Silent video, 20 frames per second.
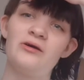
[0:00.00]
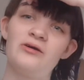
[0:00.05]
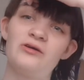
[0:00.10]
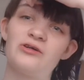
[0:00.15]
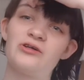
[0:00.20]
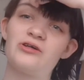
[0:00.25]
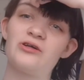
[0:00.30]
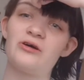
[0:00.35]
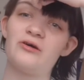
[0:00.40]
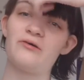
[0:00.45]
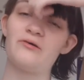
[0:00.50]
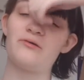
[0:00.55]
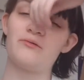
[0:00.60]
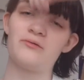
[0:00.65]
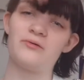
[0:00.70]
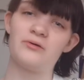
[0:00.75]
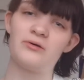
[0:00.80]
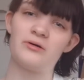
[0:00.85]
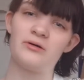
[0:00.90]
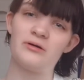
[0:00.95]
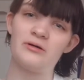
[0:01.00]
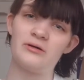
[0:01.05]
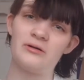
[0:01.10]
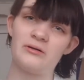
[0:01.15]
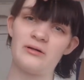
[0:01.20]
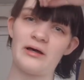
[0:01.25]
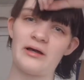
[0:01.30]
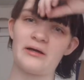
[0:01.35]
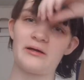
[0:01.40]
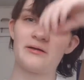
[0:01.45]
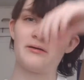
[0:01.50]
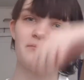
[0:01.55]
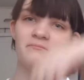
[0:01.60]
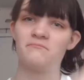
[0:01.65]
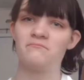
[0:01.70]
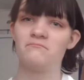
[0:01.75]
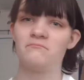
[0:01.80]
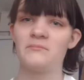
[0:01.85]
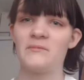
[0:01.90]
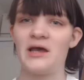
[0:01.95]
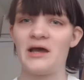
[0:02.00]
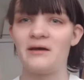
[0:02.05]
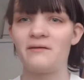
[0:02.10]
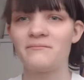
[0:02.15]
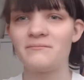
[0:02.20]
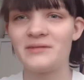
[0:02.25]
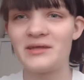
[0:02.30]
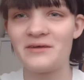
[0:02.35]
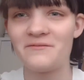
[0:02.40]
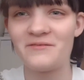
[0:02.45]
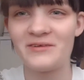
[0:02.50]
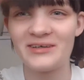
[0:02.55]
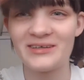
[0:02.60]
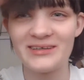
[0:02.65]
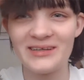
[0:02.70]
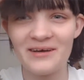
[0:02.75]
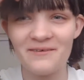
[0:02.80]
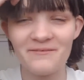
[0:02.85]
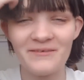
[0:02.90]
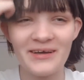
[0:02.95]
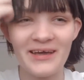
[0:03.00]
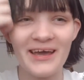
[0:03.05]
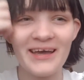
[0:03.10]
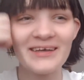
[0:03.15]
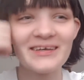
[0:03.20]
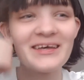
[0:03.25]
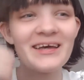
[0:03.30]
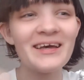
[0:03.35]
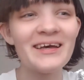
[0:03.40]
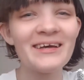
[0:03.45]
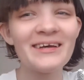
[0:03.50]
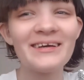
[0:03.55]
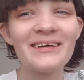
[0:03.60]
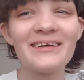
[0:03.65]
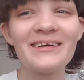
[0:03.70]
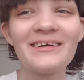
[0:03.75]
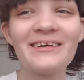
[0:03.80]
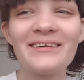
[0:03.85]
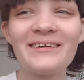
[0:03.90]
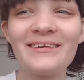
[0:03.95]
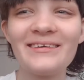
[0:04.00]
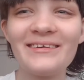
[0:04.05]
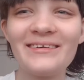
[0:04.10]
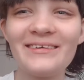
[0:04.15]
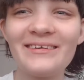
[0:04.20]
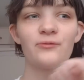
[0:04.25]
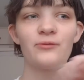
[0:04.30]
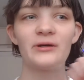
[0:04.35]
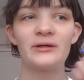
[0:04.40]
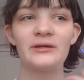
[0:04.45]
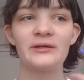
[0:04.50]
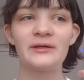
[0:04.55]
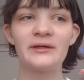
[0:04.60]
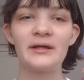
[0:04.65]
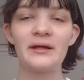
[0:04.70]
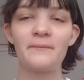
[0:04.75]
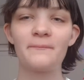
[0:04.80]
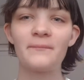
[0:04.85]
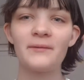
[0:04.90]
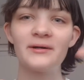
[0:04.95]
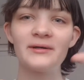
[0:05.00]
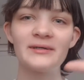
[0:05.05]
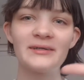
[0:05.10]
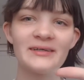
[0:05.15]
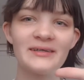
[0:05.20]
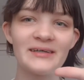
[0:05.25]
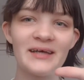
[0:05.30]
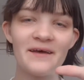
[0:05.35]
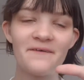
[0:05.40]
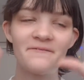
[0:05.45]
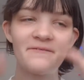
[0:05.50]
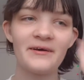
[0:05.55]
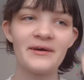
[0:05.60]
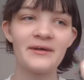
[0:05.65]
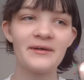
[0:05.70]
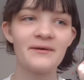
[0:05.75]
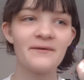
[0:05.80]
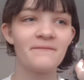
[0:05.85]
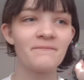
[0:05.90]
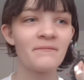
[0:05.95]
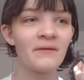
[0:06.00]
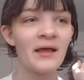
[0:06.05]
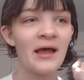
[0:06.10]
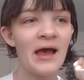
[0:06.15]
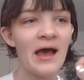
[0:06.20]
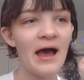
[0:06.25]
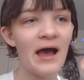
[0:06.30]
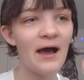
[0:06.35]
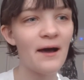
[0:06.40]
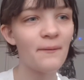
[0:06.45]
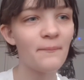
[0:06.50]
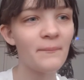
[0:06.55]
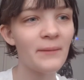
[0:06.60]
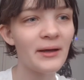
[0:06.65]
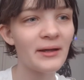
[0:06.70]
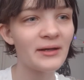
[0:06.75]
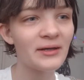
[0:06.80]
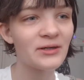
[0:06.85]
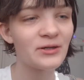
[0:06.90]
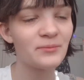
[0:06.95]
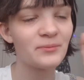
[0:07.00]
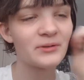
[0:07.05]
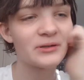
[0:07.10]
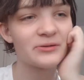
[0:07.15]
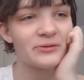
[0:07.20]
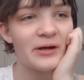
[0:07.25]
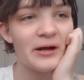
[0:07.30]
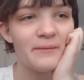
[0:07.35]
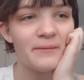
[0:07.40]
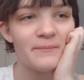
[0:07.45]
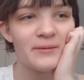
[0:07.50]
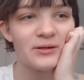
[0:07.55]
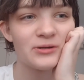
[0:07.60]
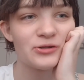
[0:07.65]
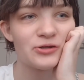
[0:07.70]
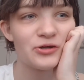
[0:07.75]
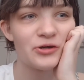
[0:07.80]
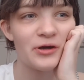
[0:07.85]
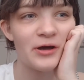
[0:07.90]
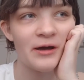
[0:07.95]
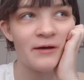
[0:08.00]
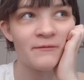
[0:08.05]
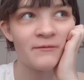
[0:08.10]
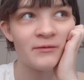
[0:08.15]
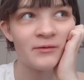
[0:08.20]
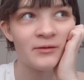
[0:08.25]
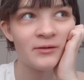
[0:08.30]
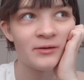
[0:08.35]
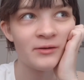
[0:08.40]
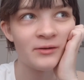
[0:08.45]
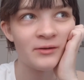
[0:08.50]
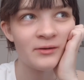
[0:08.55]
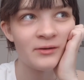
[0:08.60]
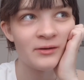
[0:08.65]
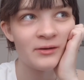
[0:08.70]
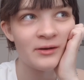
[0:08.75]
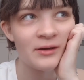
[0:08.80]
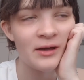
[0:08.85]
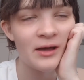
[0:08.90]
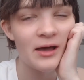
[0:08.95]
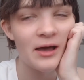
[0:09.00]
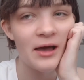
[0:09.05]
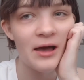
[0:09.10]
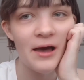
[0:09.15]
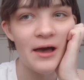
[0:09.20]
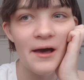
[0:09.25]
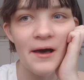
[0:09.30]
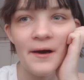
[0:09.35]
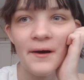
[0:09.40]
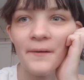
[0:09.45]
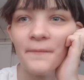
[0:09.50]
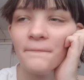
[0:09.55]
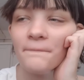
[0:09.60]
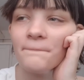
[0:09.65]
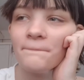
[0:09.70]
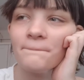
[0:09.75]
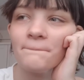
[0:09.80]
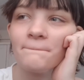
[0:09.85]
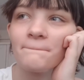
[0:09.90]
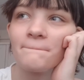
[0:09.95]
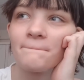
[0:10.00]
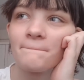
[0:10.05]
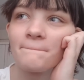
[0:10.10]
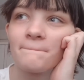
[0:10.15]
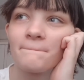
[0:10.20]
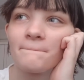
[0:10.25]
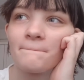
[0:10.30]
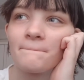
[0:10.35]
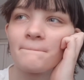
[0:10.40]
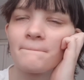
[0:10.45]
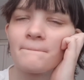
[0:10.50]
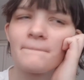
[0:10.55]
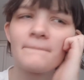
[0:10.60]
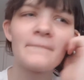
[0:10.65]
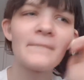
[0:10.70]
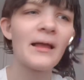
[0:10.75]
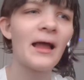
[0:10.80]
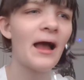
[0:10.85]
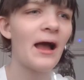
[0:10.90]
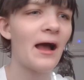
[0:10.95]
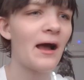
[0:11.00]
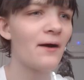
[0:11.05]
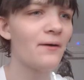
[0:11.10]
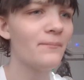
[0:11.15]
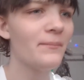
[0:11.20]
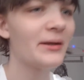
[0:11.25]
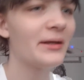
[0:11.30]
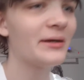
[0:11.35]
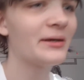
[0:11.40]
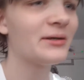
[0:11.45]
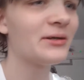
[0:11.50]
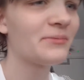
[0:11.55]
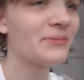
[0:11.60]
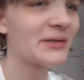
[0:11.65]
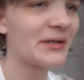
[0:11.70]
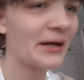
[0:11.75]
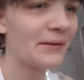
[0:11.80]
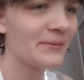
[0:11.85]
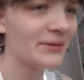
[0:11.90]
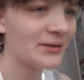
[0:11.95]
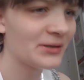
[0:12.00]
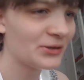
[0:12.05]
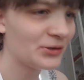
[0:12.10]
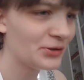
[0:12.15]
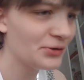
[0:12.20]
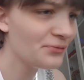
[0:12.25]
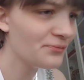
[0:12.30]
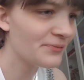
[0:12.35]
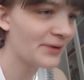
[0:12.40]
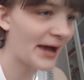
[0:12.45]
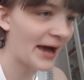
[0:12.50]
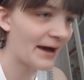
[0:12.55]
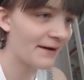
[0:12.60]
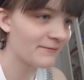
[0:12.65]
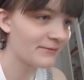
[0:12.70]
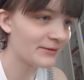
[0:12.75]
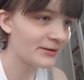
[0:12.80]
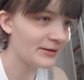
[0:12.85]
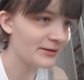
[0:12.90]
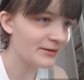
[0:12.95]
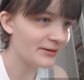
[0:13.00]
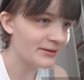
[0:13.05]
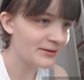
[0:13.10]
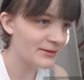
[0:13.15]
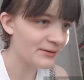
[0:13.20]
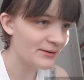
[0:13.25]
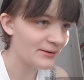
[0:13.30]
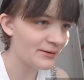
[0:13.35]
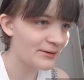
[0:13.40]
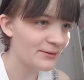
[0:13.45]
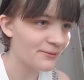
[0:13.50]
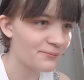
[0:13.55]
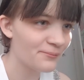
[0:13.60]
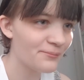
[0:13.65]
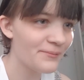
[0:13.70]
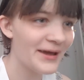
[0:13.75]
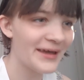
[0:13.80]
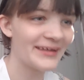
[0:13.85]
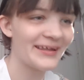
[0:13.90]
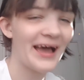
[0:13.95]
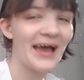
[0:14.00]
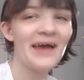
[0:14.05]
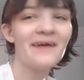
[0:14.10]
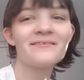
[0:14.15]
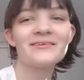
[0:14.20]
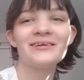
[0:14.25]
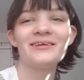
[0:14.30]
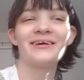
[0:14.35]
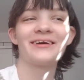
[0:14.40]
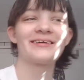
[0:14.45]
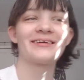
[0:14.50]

So like, yeah, different stuff, I guess. Question number seven. How many subscribers do you have? How many subscribers do we have? Wait, I had to